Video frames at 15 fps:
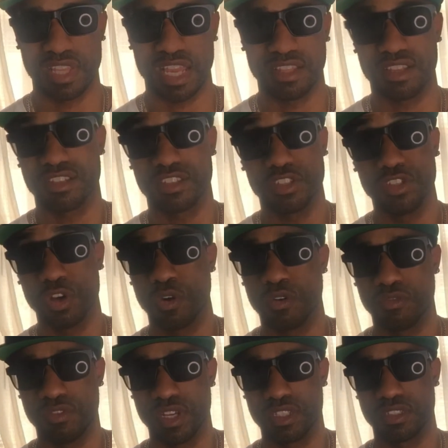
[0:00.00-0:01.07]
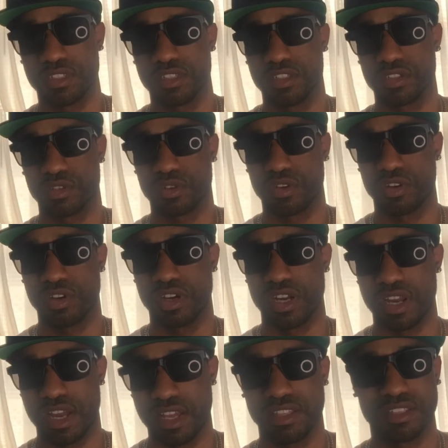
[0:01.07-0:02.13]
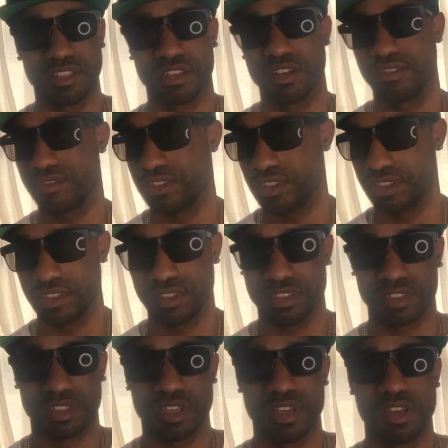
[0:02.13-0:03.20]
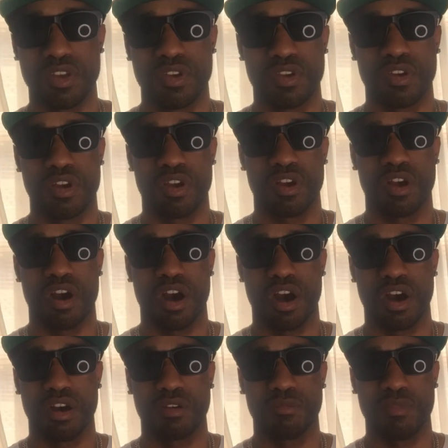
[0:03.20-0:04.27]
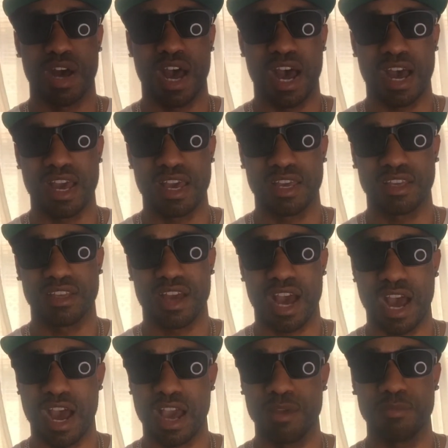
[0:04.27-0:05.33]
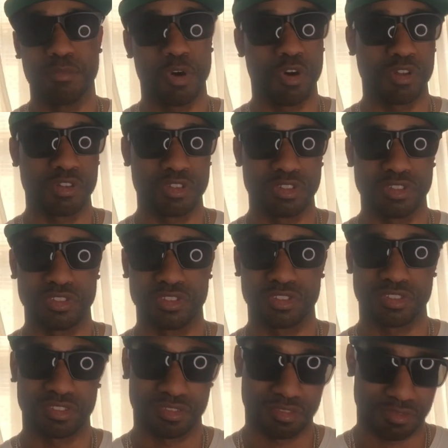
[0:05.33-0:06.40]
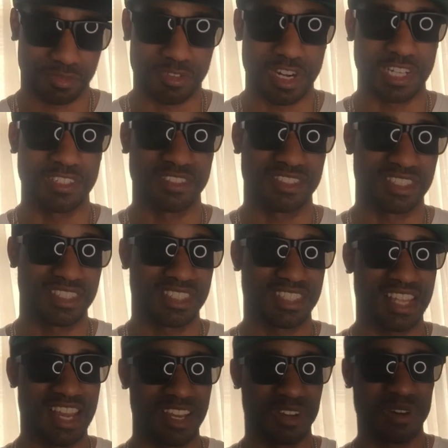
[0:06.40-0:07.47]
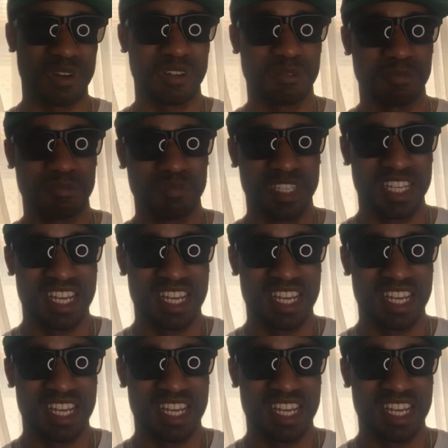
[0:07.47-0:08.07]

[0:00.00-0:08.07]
doesn't know Aventus or any of these high ballers fragrances that I call them,